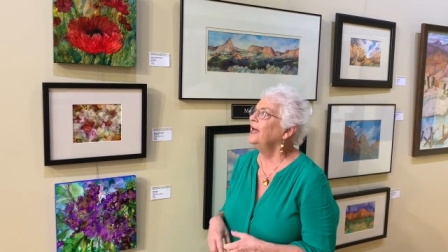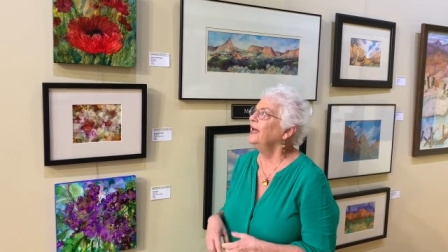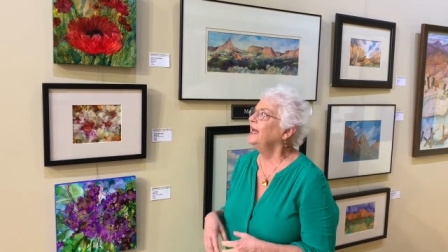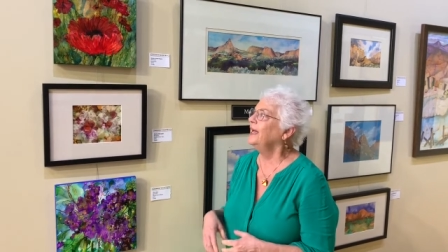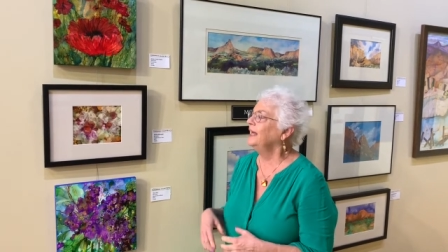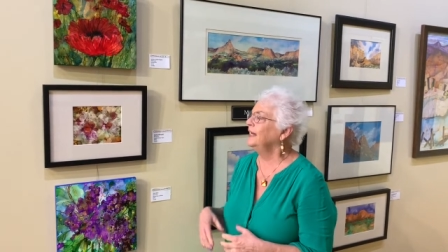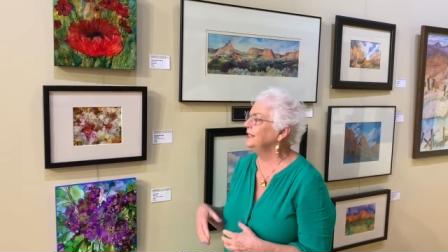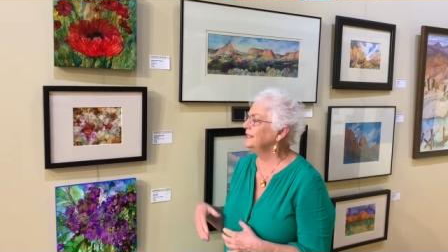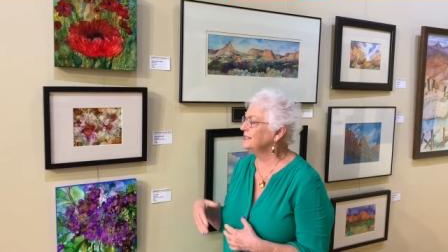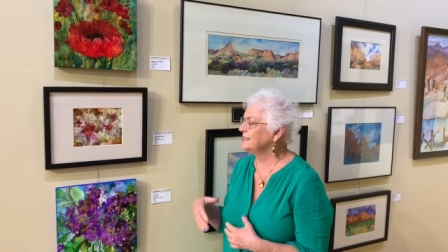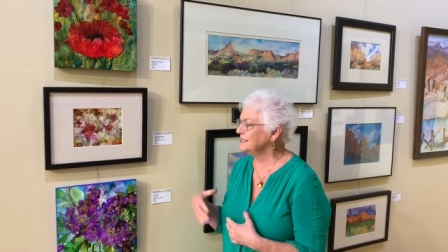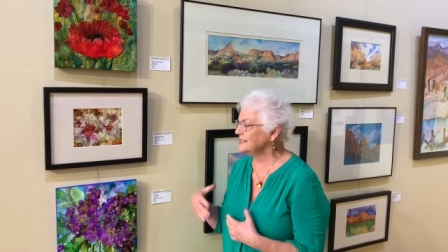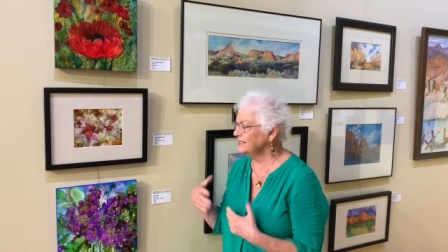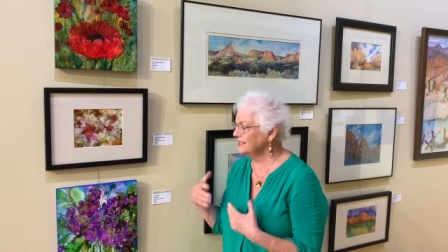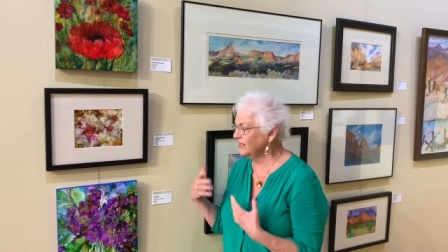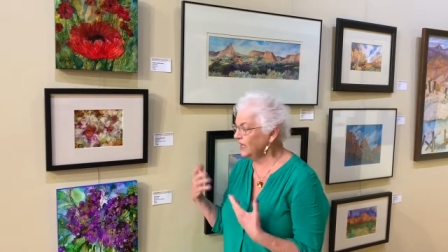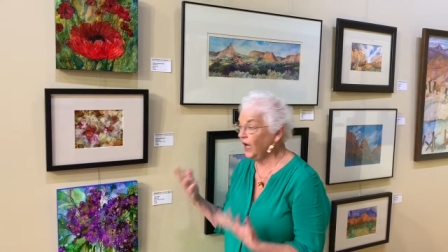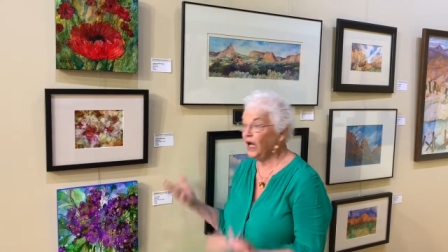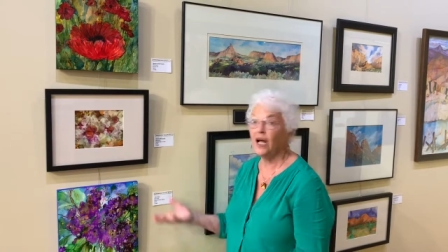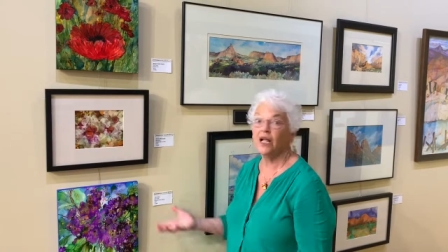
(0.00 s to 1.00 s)
and
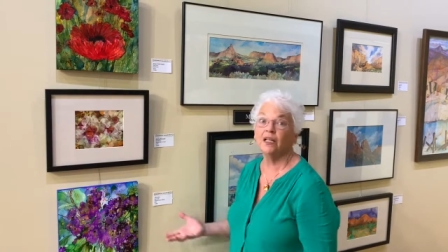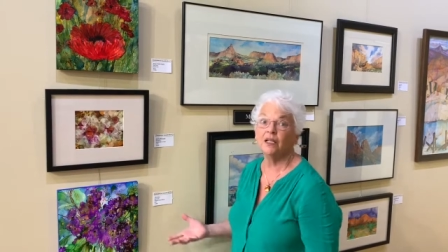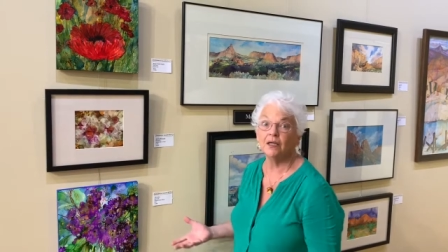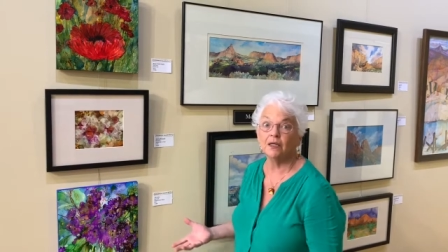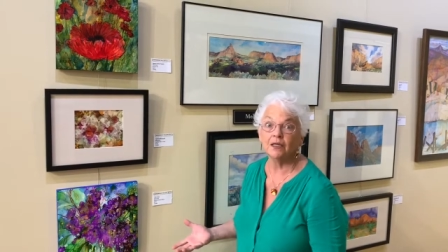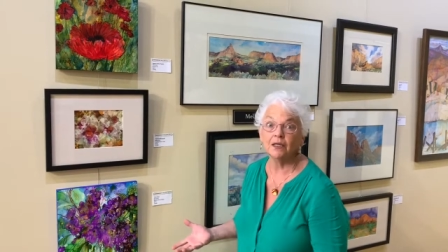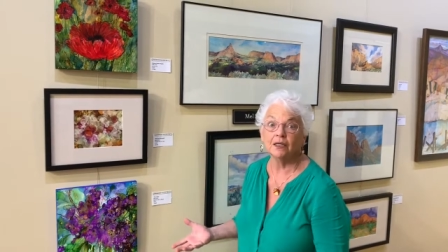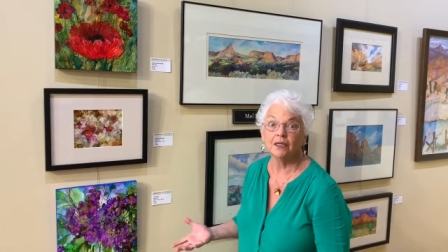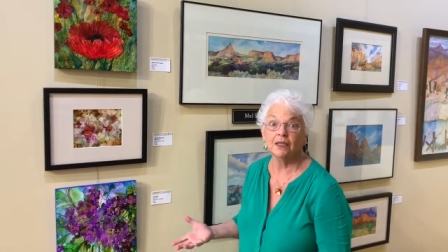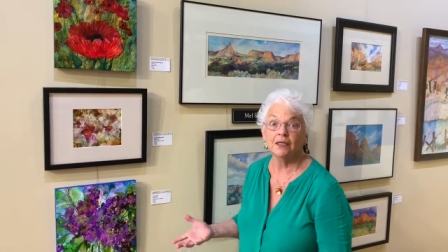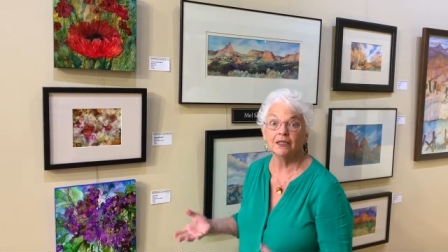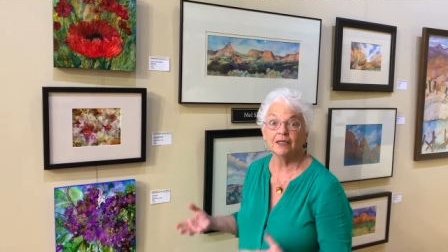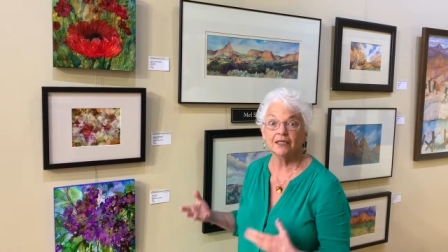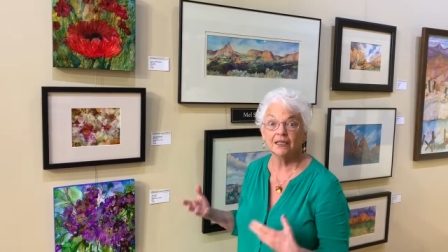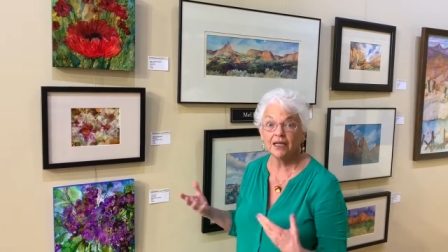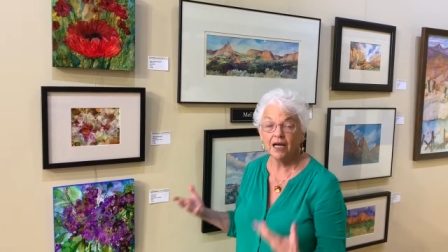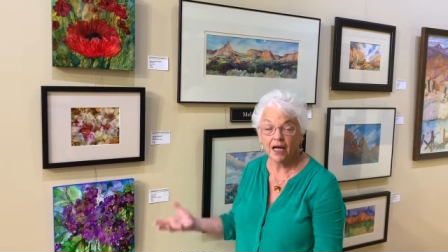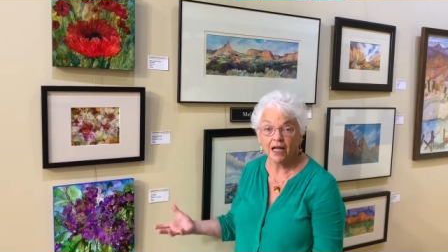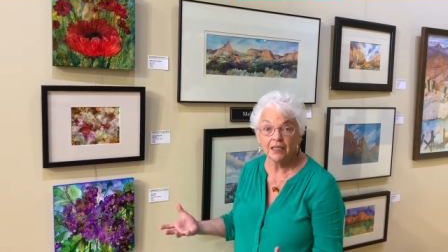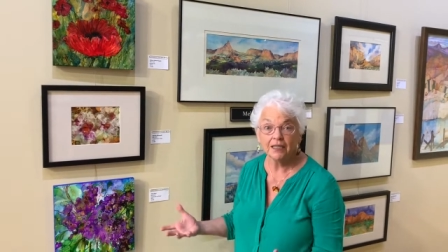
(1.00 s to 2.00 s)
color,
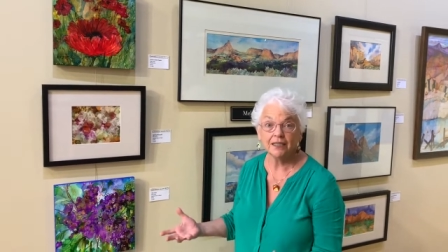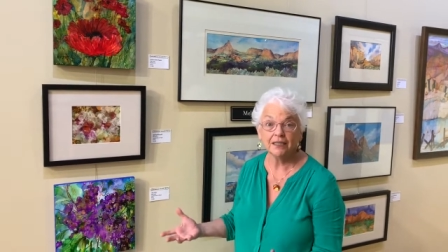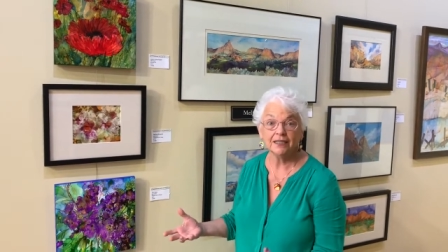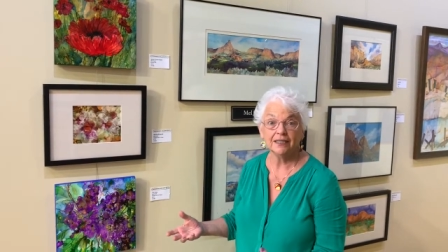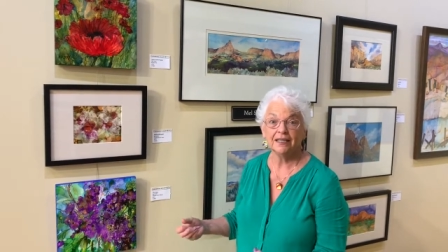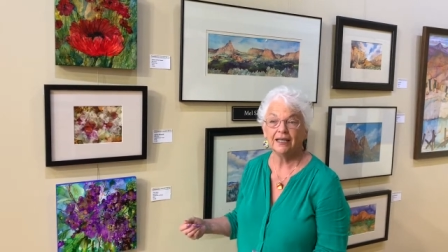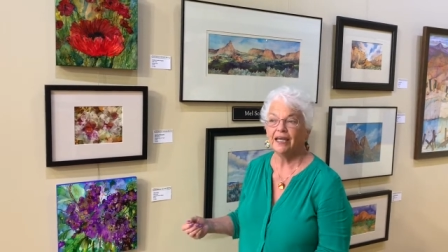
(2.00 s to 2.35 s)
color.